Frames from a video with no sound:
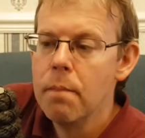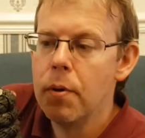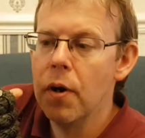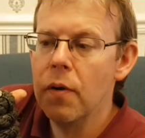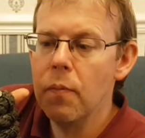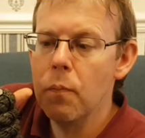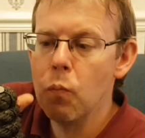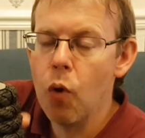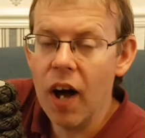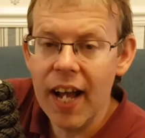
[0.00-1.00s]
But
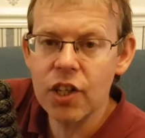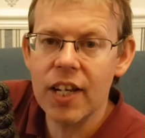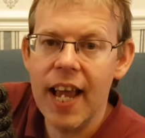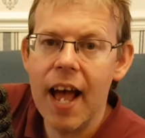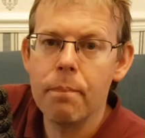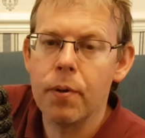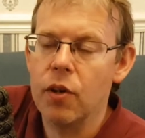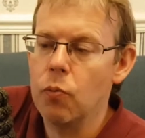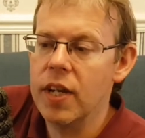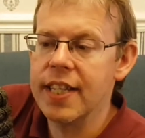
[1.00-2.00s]
what actually
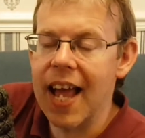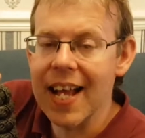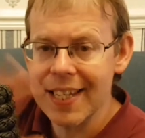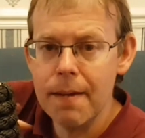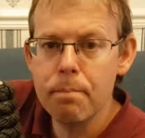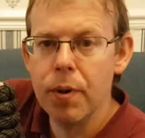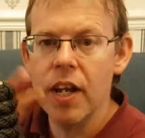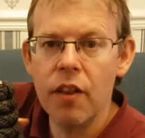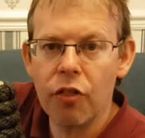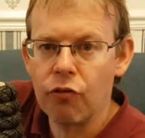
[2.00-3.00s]
happened is, as it
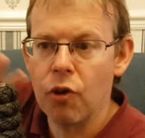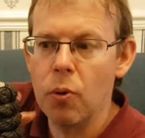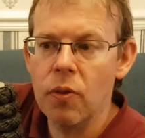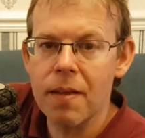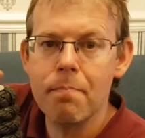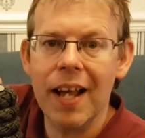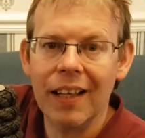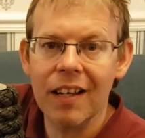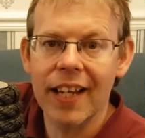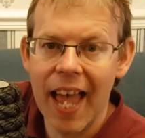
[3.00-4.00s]
burnt through the
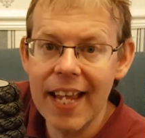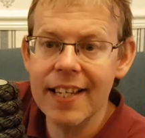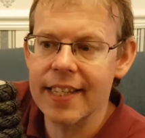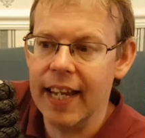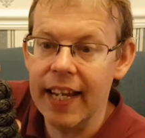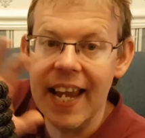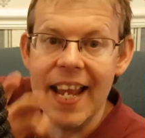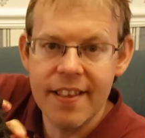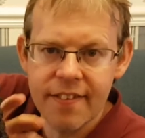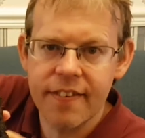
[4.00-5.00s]
metal casing
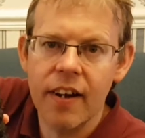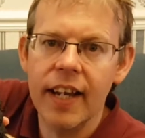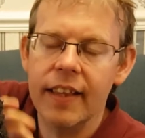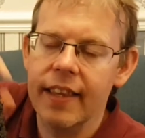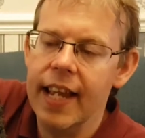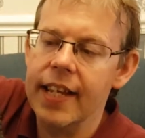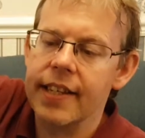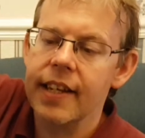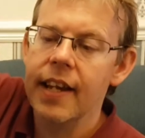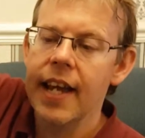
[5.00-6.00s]
inside
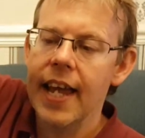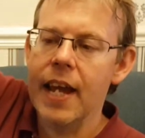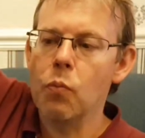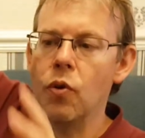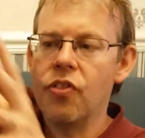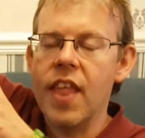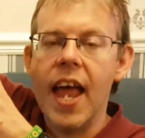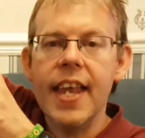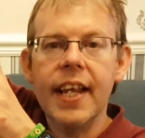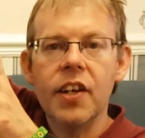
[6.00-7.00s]
this, it would
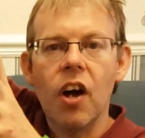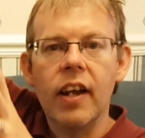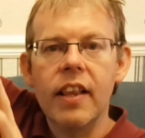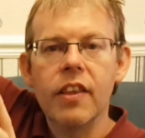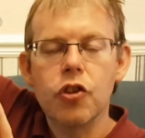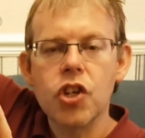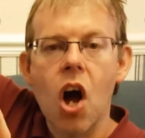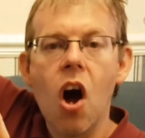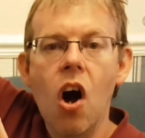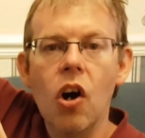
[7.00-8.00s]
then ignite the
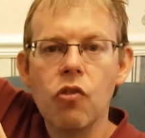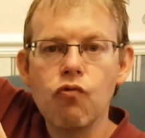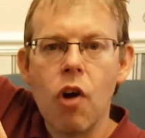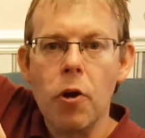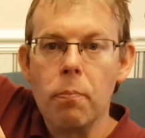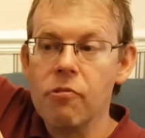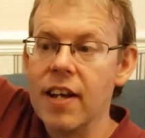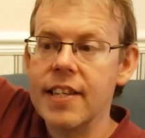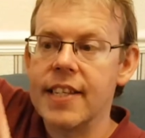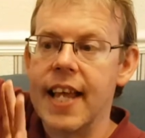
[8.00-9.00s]
tarred rope. Well,
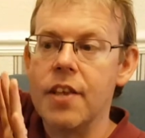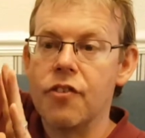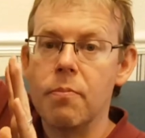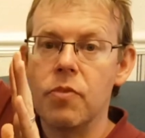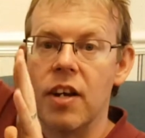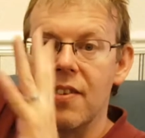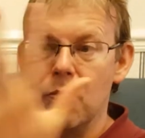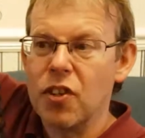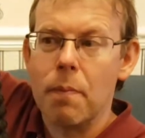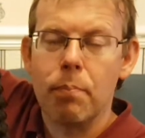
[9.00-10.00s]
as I said, sometimes it
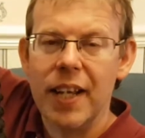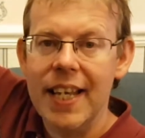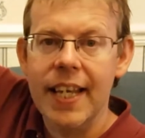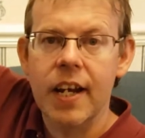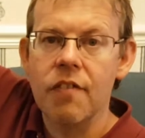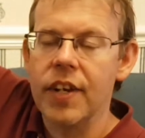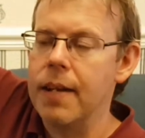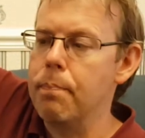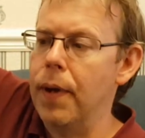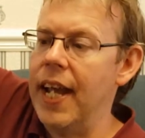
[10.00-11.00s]
was completely covered
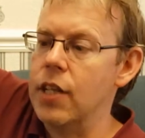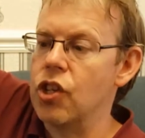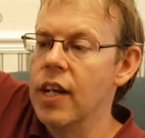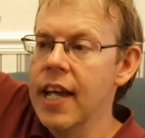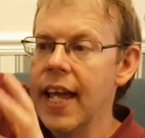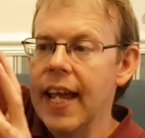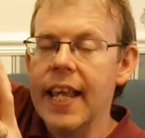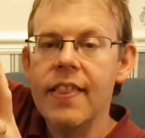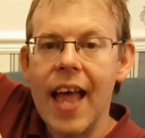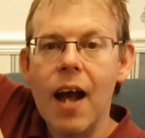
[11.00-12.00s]
in pitch,
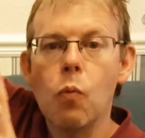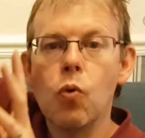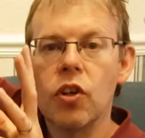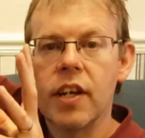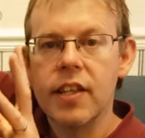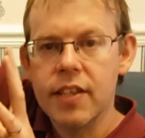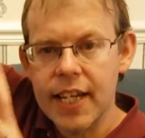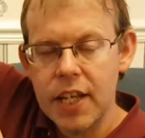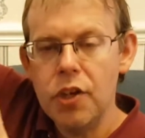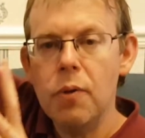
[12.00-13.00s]
and that would
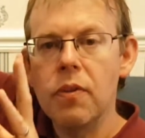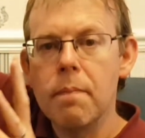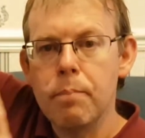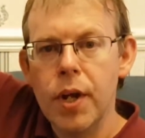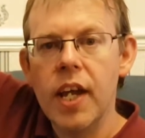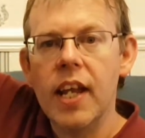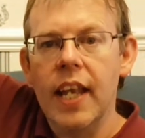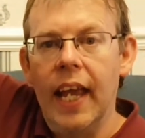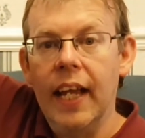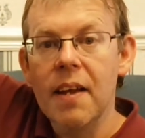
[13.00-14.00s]
continue the
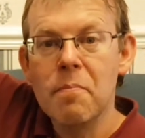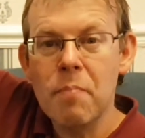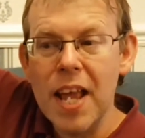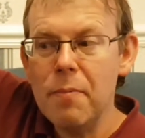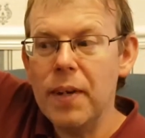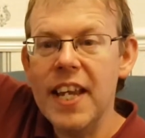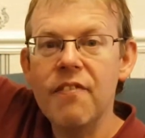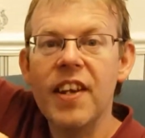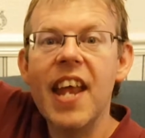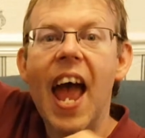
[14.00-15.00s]
burning maybe
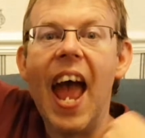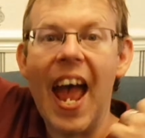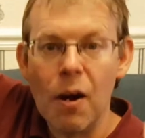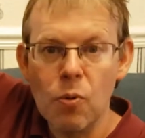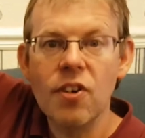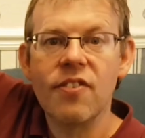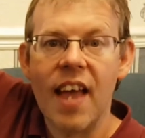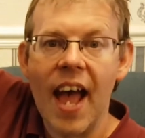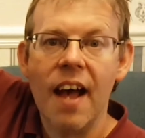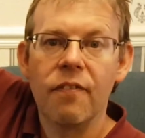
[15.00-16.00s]
even hours
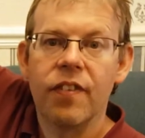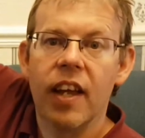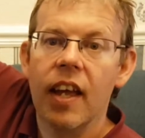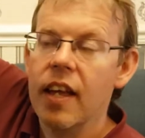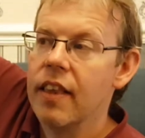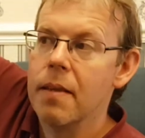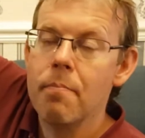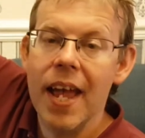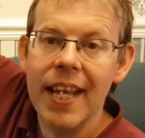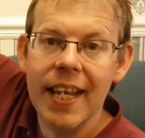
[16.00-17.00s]
after the
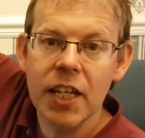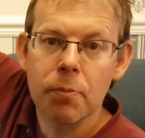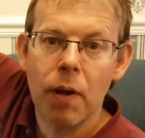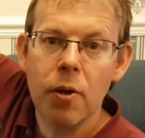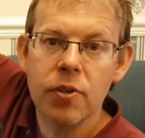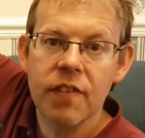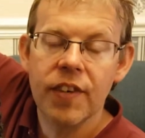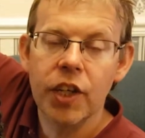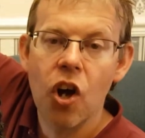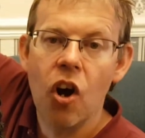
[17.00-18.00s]
main explosive
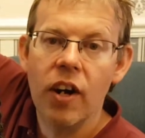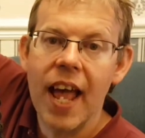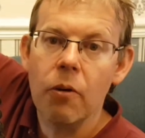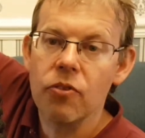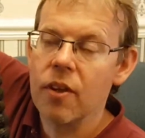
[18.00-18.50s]
had gone out.